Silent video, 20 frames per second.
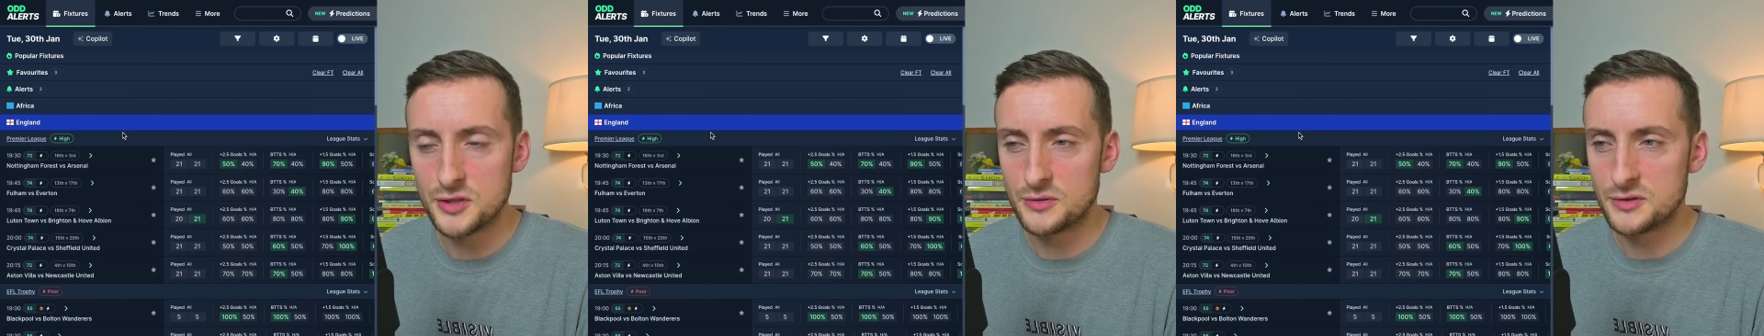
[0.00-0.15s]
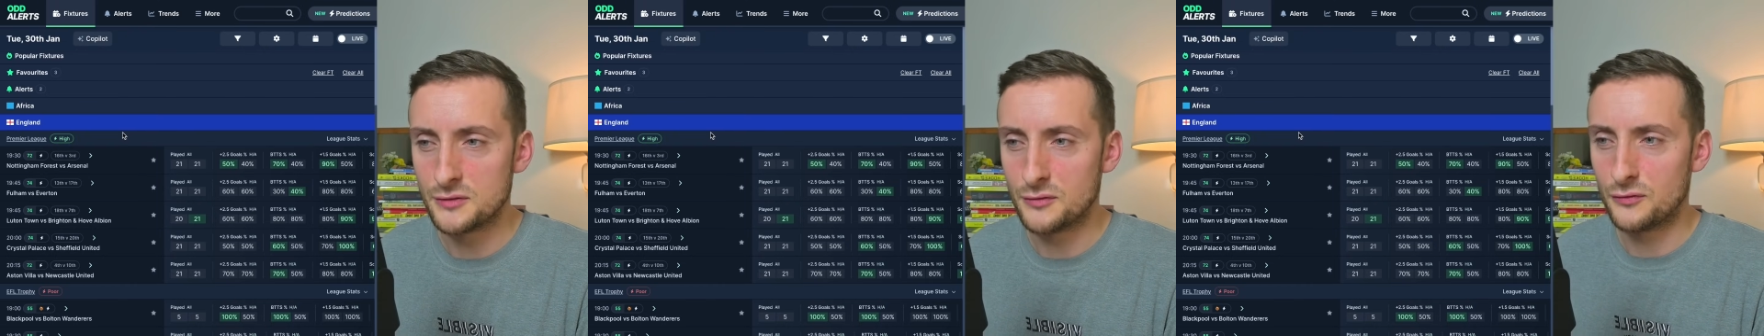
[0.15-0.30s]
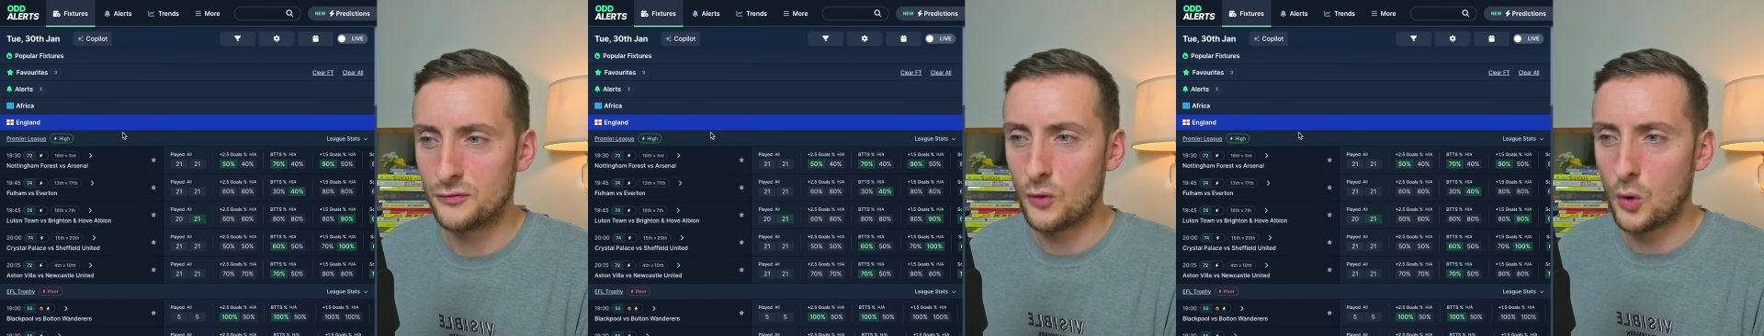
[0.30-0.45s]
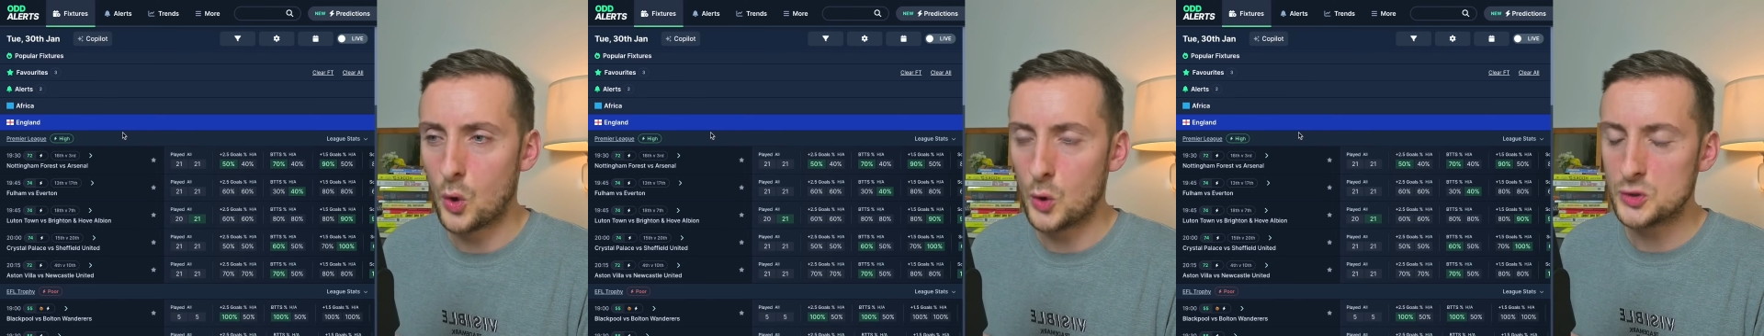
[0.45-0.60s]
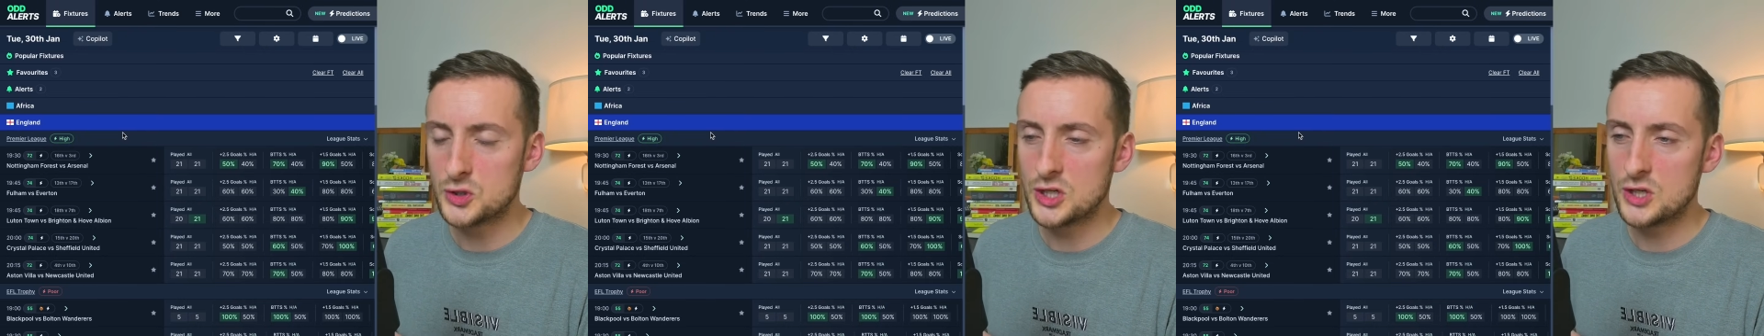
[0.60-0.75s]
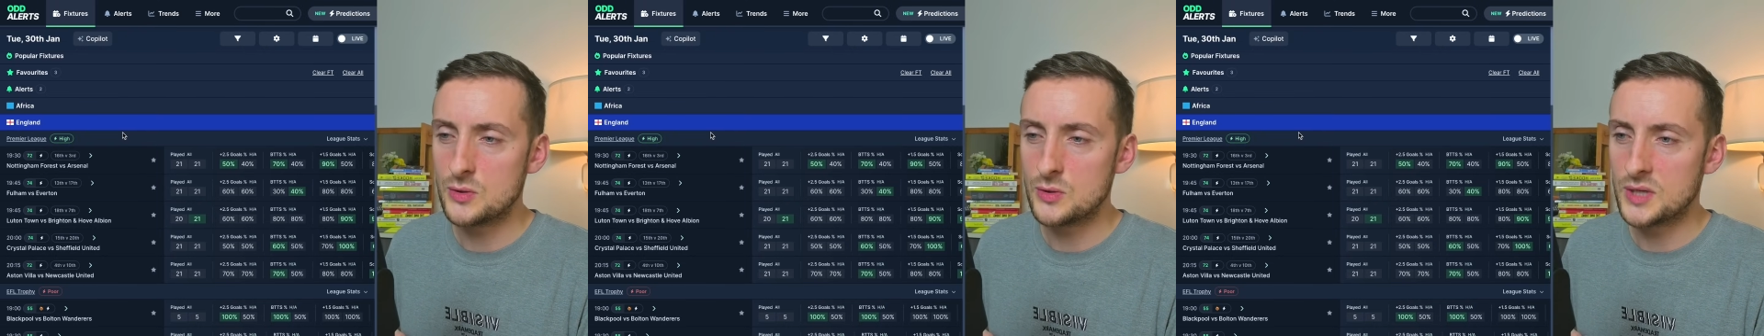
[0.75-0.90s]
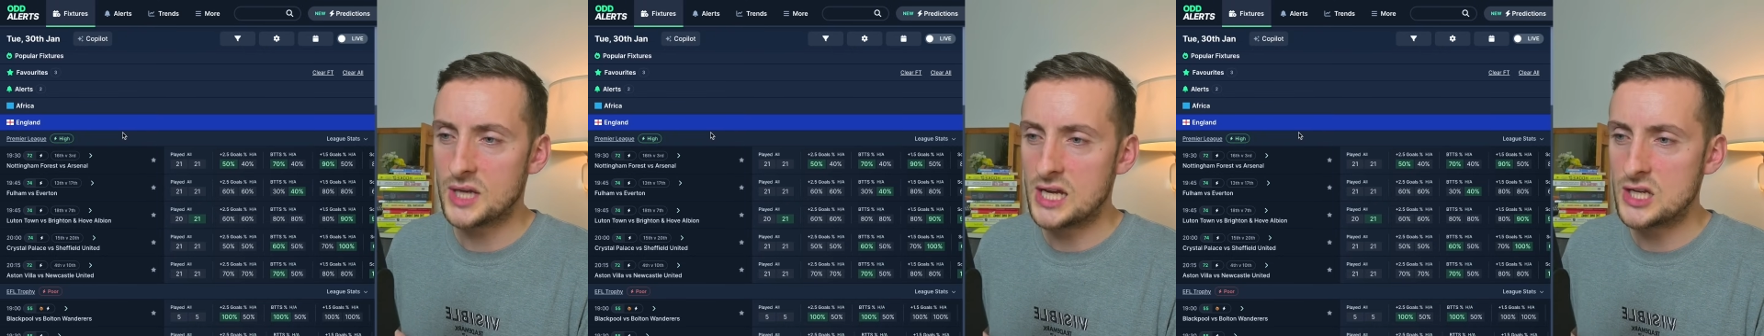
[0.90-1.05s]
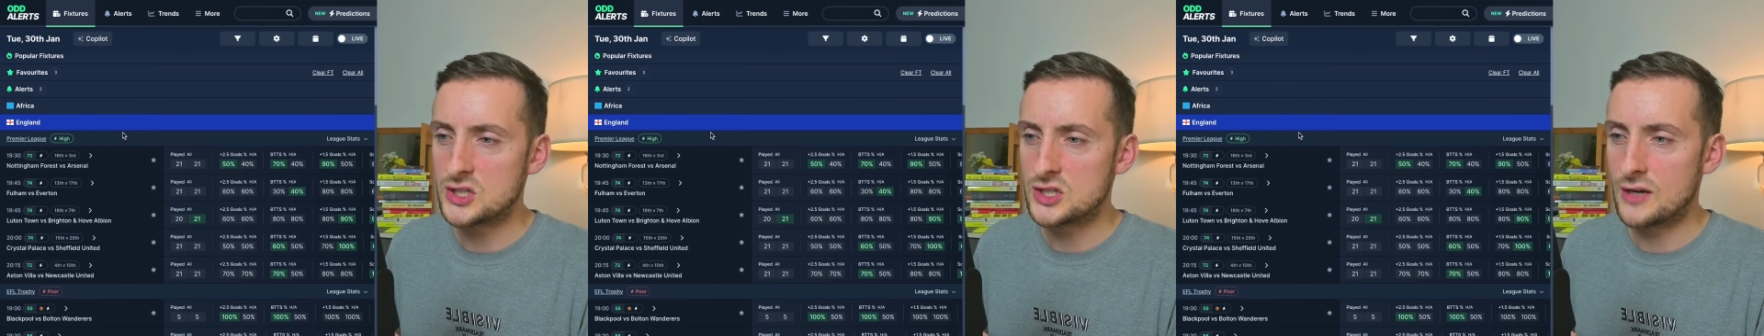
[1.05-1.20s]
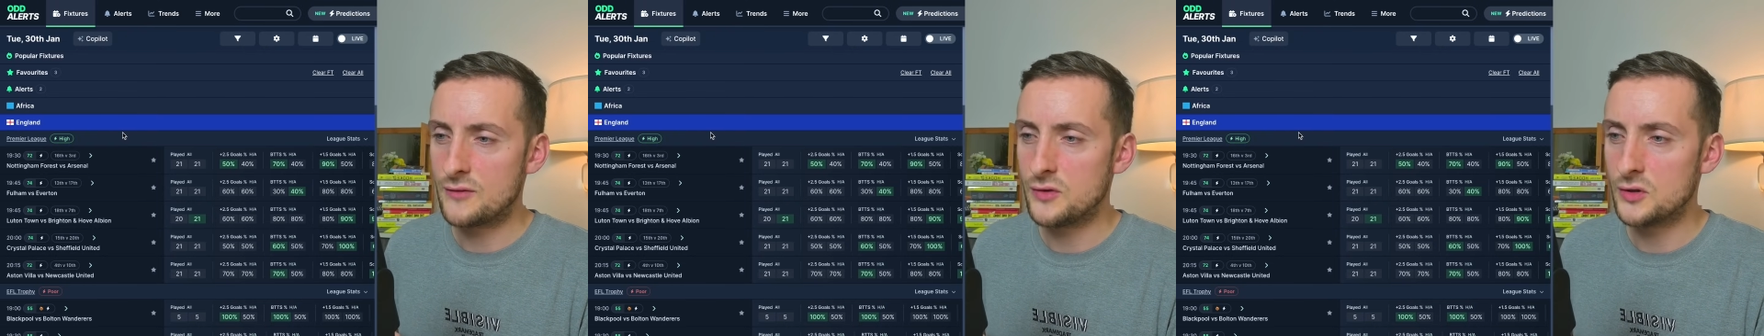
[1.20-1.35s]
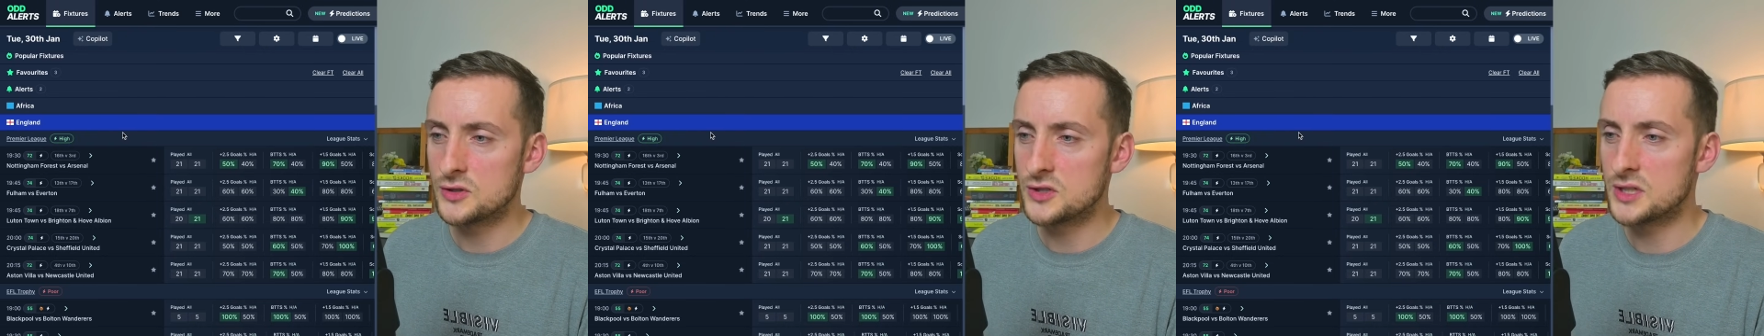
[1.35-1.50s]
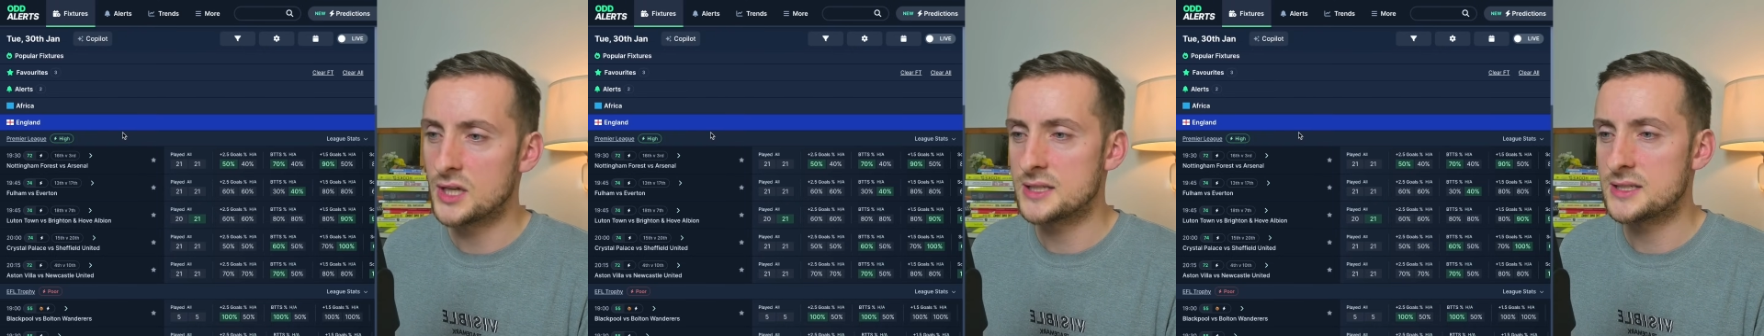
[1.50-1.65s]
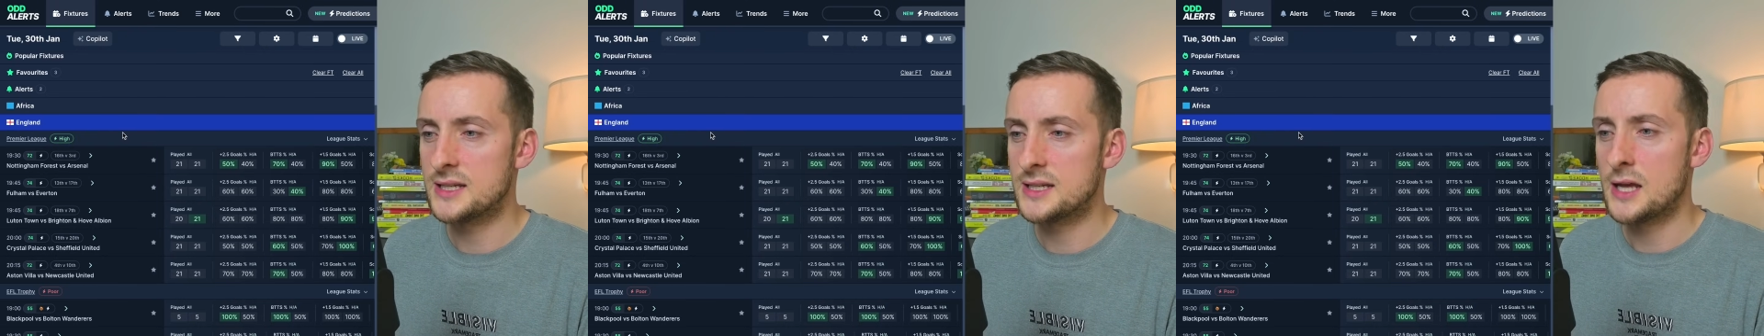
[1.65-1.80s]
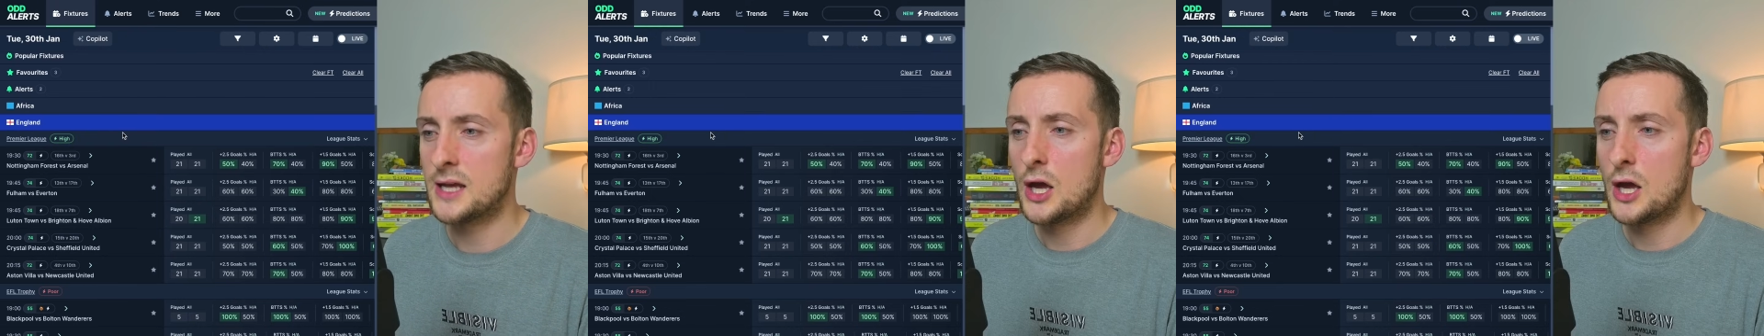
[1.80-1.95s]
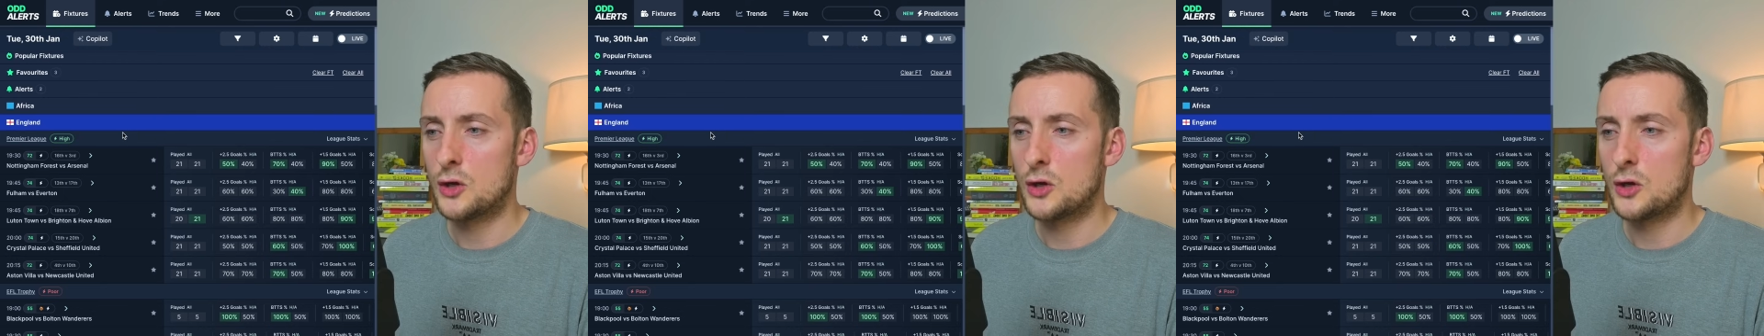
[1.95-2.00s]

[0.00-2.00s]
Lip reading: Was it 4-2 against Sheffield United?